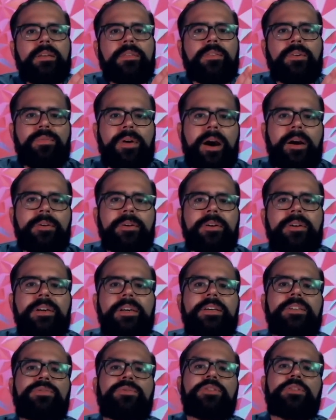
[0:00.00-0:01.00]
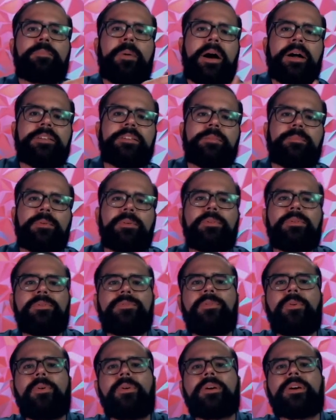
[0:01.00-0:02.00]
The router is responsible
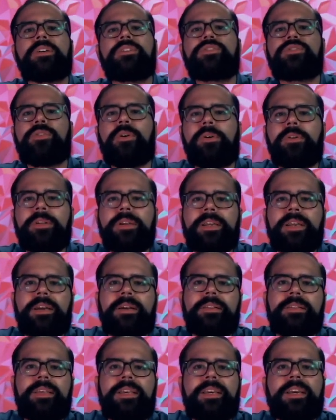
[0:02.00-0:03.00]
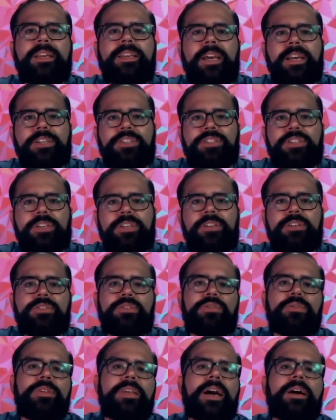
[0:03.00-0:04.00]
for controlling the connection
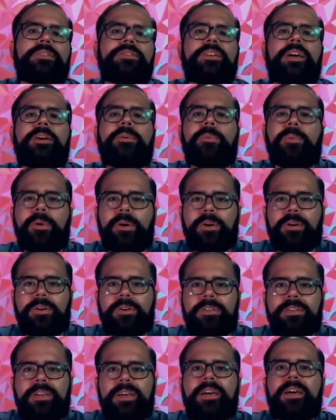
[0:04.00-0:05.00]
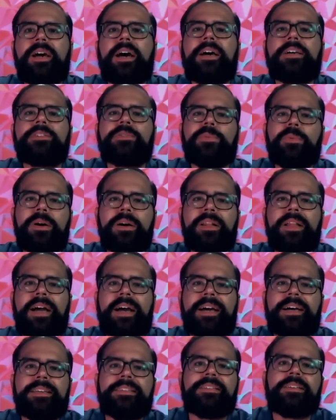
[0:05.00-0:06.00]
to the outside world as well
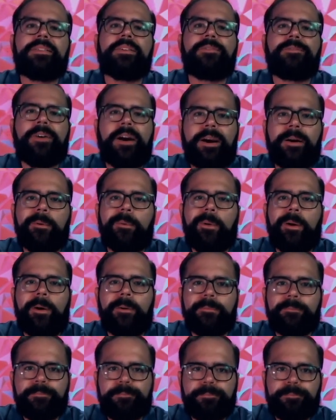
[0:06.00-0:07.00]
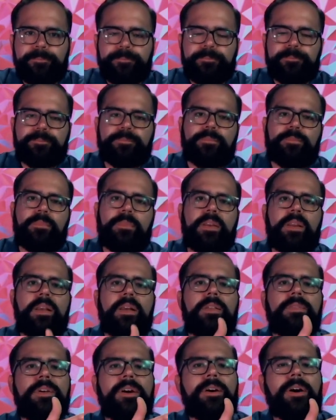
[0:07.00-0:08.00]
as the firewall.
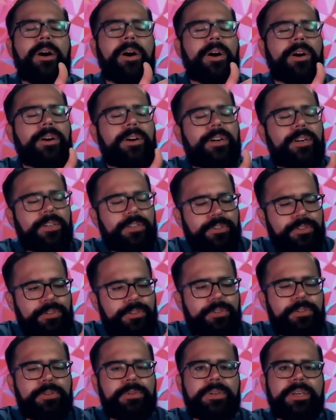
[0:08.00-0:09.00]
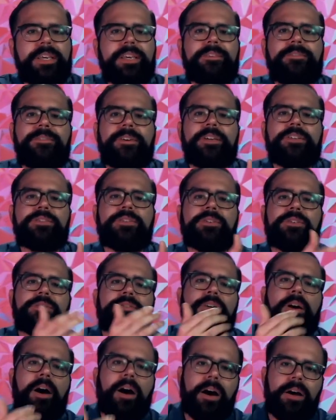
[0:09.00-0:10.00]
There are two key
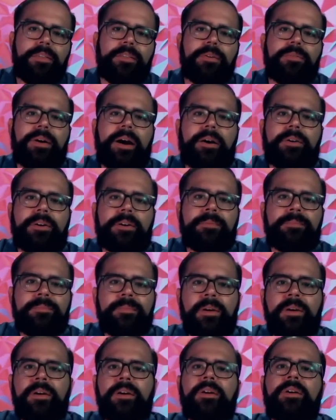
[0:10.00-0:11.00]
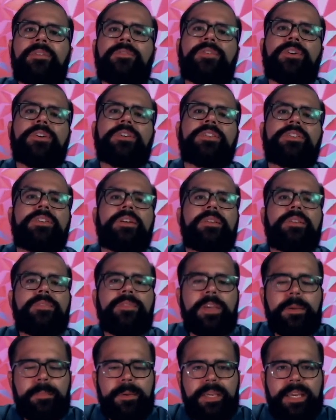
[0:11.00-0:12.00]
features on the router. First, the
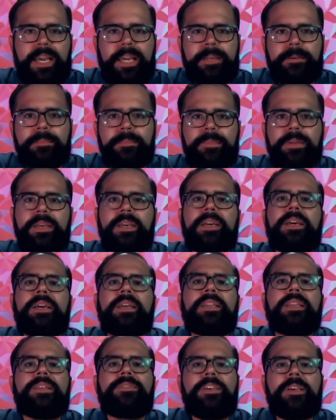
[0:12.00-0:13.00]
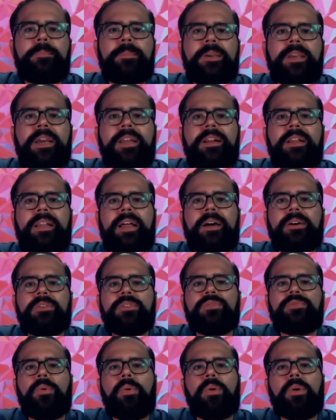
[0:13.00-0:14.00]
VPN. The VPN
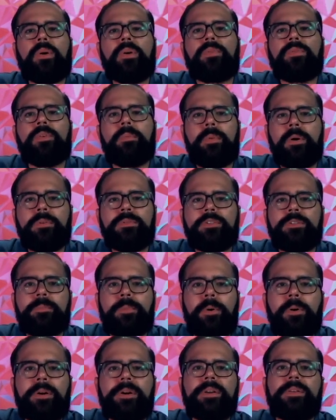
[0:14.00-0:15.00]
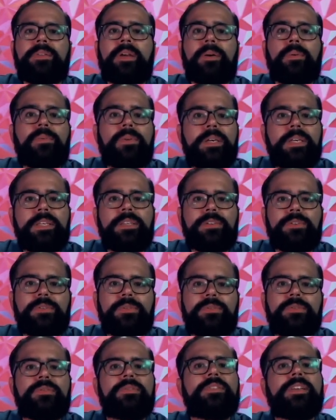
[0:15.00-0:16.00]
allows for remote support that we
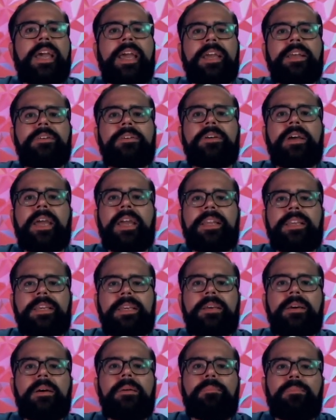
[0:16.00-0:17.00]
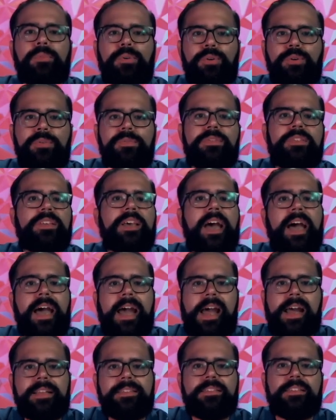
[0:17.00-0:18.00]
use to handle any moves,
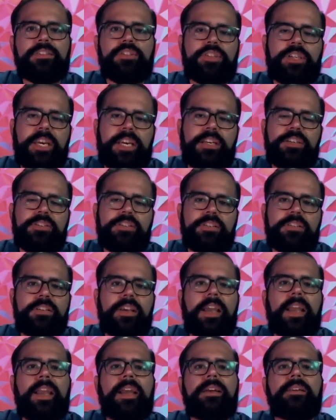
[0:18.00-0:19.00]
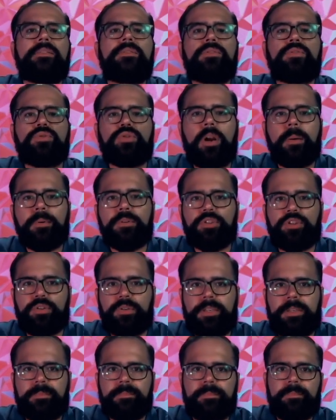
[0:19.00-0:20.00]
adds, changes, and
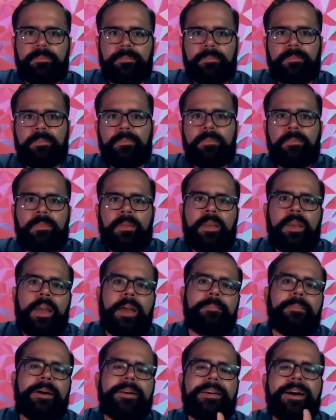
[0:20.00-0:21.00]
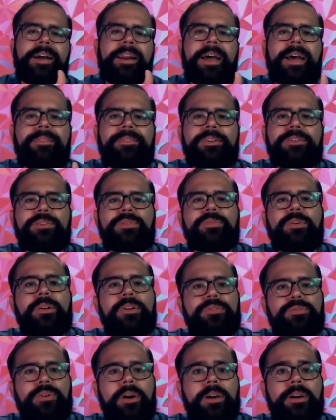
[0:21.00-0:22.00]
troubleshooting. And by not having to roll
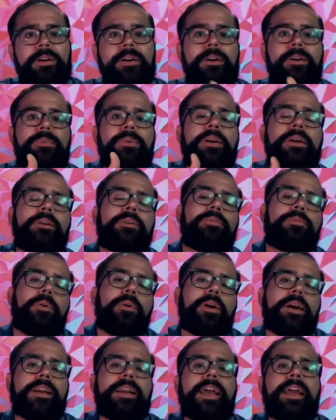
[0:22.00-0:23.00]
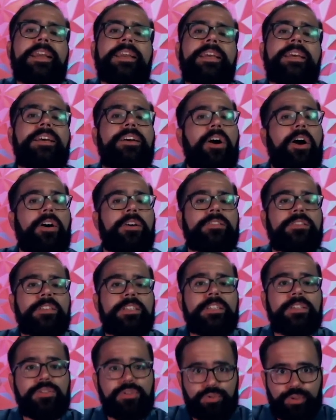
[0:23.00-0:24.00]
a truck, we can avoid any
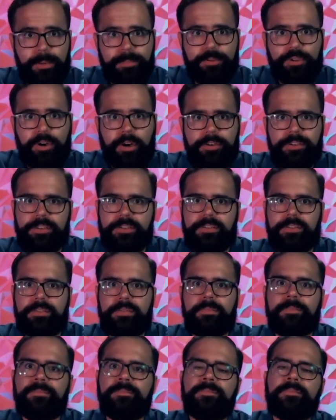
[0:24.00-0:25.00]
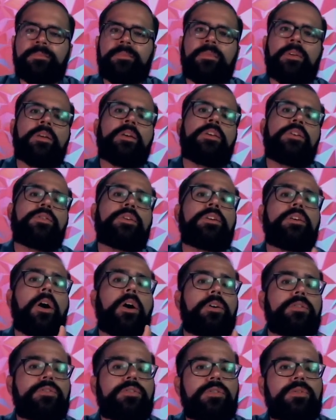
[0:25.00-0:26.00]
costly trip charges. You can
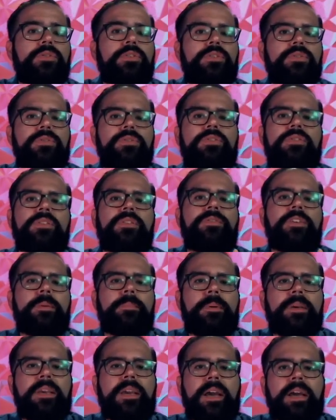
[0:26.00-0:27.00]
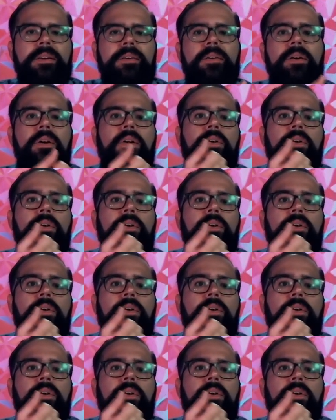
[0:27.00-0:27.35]
also use the VPN